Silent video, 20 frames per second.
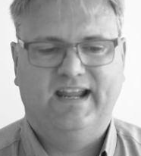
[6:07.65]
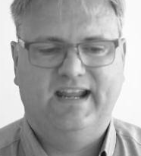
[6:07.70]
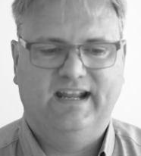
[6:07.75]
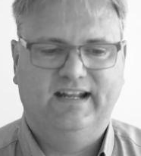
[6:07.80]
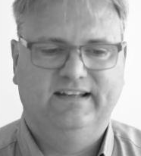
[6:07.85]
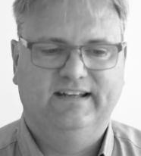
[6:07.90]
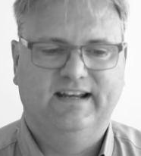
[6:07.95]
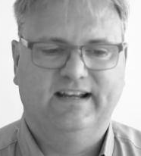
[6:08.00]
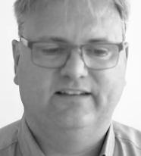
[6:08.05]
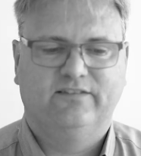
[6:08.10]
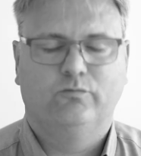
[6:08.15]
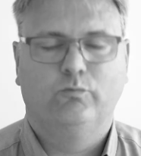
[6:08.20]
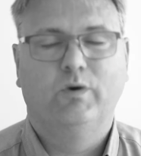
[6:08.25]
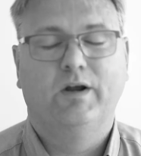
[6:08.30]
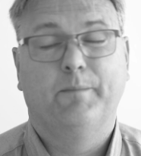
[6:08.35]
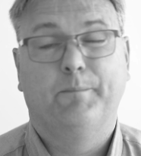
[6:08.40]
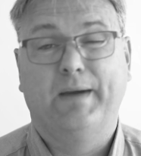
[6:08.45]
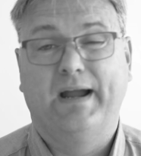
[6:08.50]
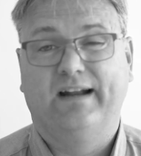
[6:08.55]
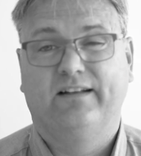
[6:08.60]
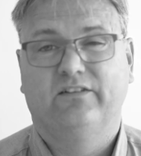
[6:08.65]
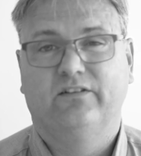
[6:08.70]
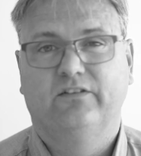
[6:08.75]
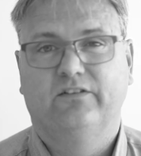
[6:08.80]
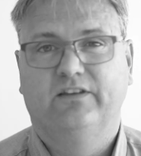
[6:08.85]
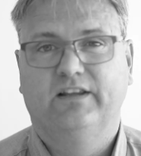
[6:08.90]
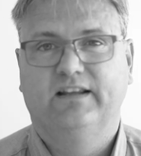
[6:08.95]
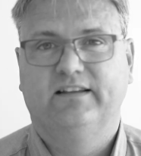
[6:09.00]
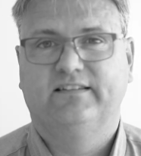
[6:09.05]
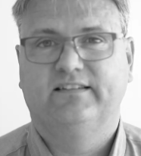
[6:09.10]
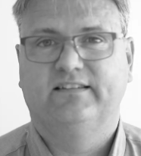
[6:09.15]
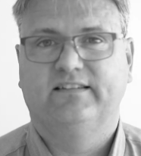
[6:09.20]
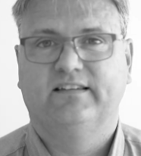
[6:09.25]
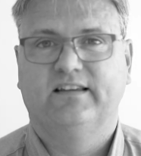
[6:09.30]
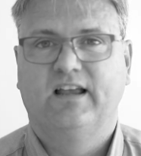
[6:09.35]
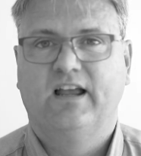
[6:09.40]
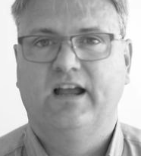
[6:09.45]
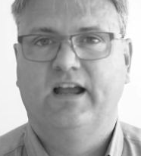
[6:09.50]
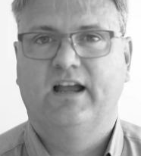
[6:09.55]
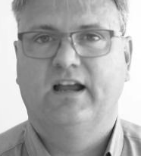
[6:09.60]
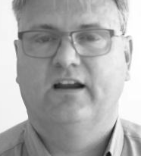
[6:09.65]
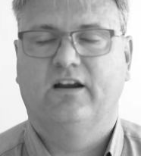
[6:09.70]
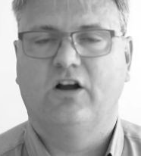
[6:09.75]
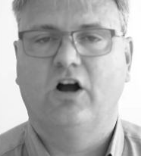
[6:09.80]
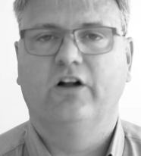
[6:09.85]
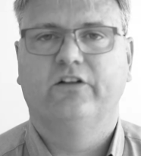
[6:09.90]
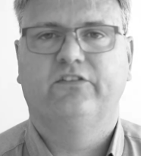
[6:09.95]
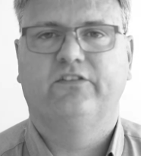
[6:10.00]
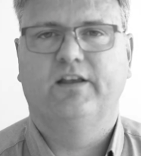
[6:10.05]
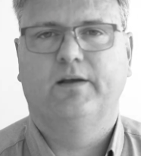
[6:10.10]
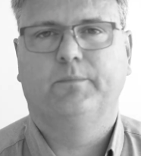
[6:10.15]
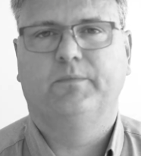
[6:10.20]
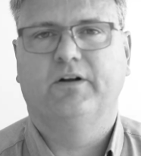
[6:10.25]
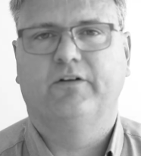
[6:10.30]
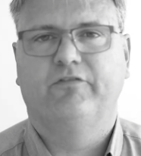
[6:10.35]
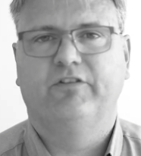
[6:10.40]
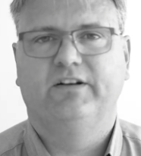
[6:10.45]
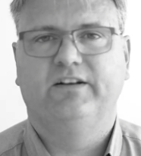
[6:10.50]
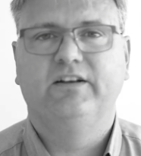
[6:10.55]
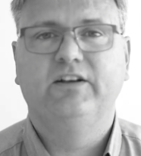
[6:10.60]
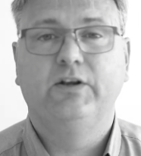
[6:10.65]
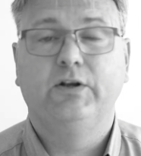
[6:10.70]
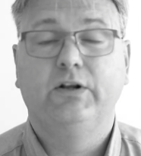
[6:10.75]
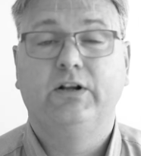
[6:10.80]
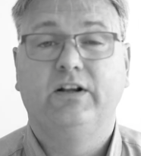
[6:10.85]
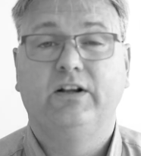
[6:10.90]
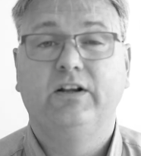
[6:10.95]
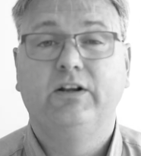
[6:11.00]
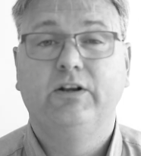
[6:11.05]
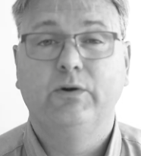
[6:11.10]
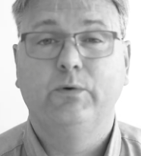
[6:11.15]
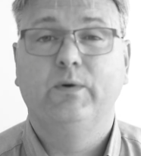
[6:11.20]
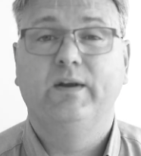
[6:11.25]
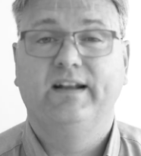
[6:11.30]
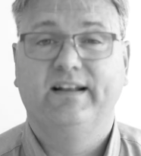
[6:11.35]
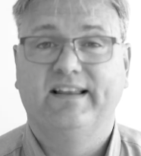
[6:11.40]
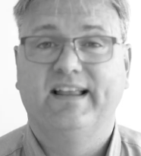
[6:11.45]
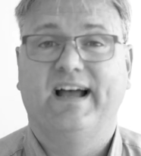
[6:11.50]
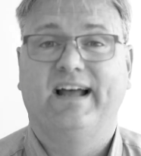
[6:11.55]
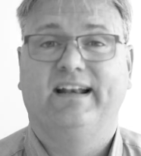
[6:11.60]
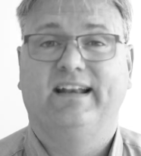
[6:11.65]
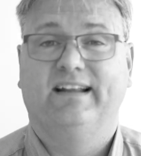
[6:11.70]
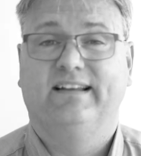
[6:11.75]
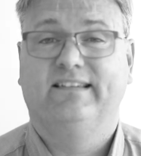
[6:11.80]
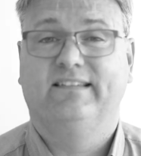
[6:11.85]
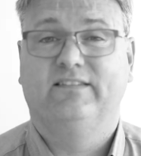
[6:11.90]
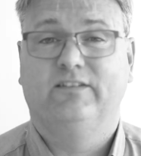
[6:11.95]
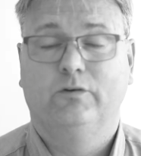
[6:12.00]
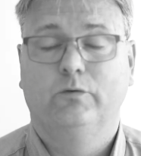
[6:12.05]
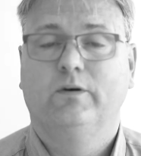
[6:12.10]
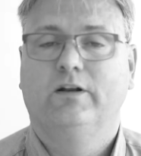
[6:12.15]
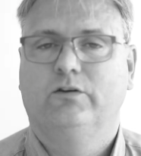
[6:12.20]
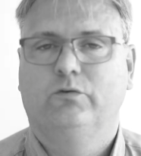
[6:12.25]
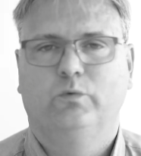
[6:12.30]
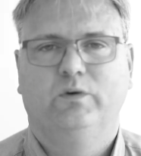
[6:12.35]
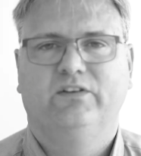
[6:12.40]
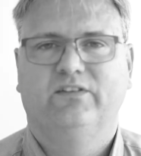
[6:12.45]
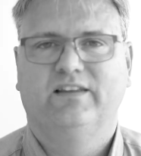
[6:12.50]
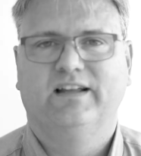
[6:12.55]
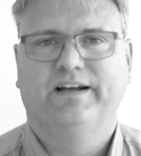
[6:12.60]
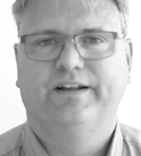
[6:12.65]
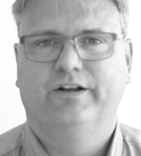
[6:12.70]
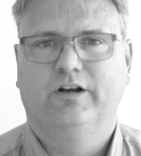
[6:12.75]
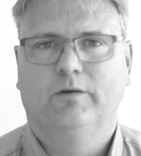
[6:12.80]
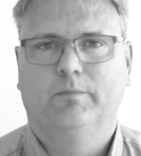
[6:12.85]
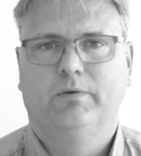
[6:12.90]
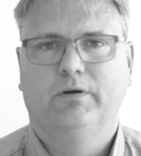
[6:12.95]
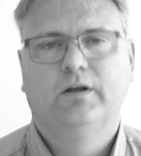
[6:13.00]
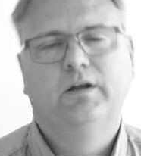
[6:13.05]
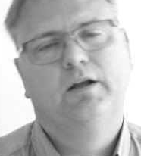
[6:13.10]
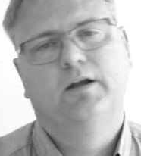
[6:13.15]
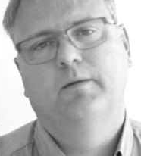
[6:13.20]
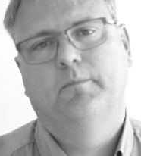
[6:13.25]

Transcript: And yes, we're back to this concept of it doing that as soon as we start up.